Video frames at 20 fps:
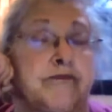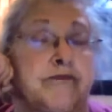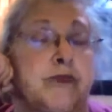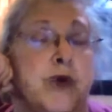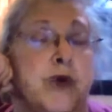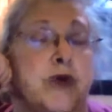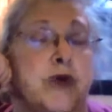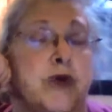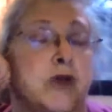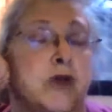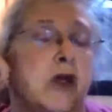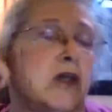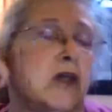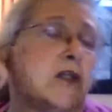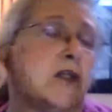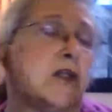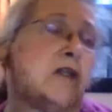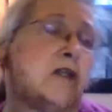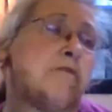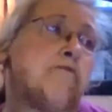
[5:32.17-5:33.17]
pork
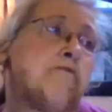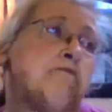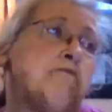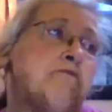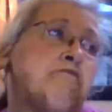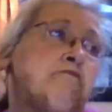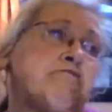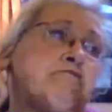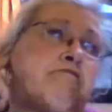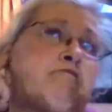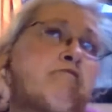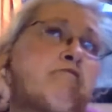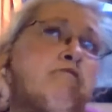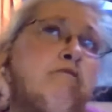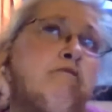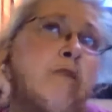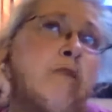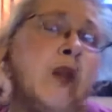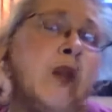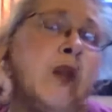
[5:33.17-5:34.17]
sausage
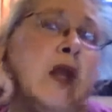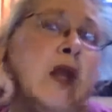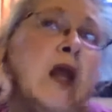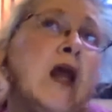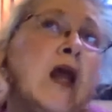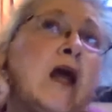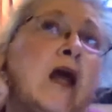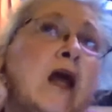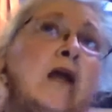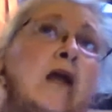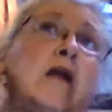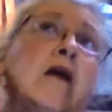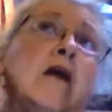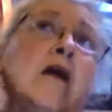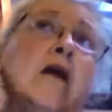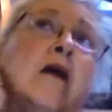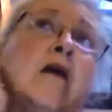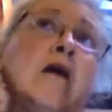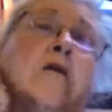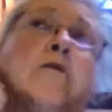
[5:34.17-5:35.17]

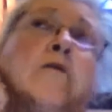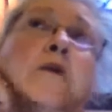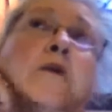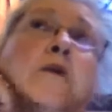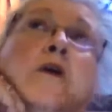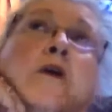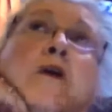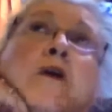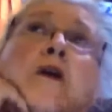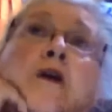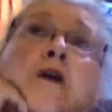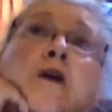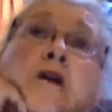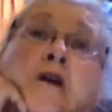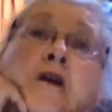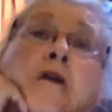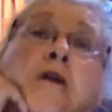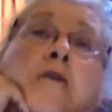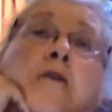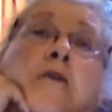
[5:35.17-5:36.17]
and
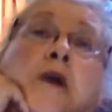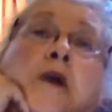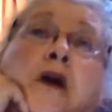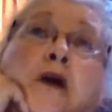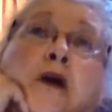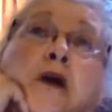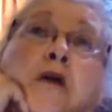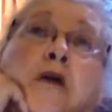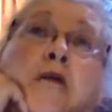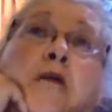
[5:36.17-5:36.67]
some